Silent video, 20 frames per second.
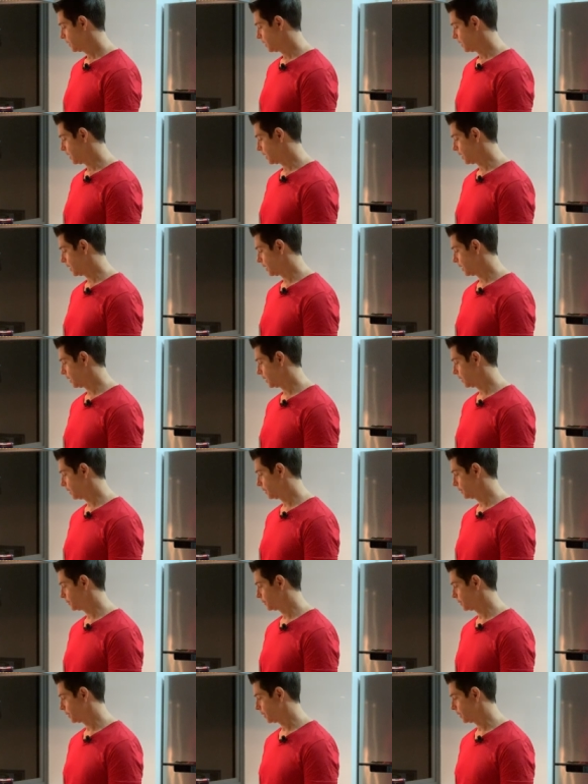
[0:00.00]

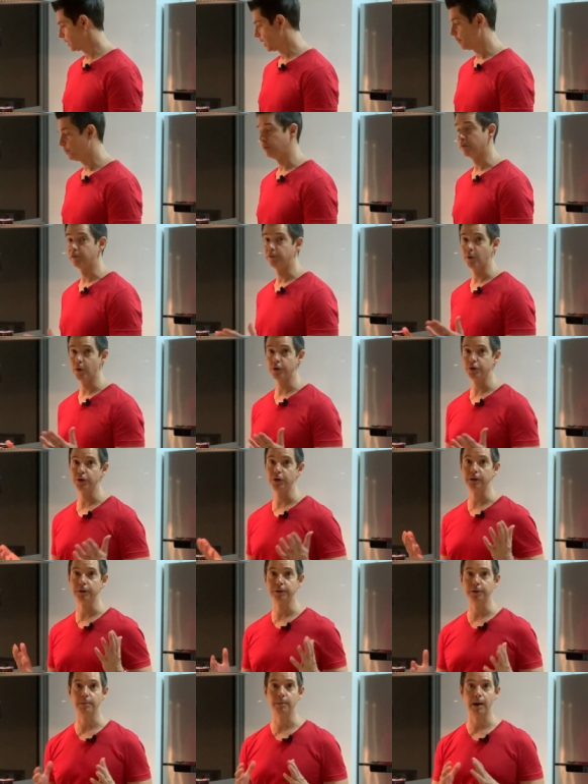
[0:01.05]
And uh, I've been
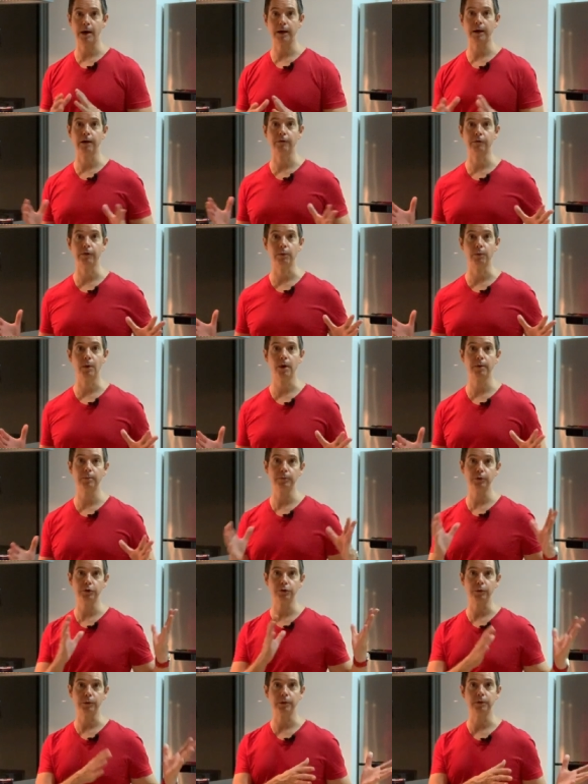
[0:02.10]
fortunate to buy every one
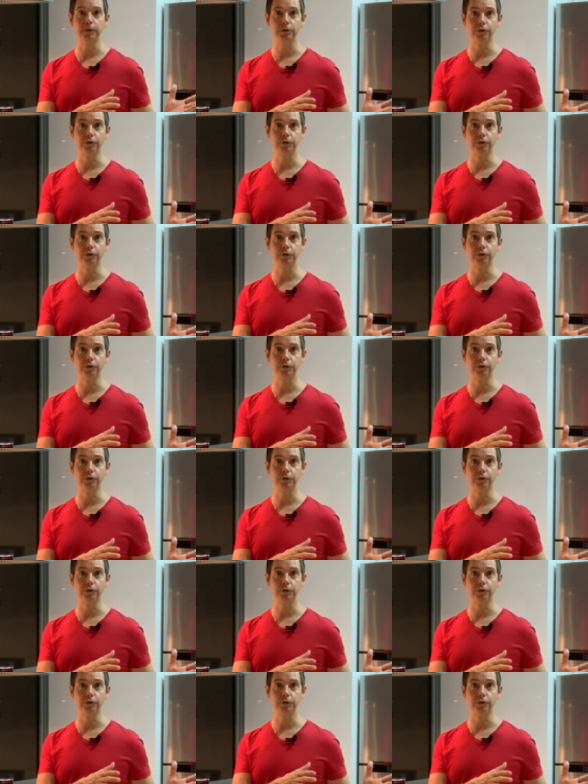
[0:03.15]
between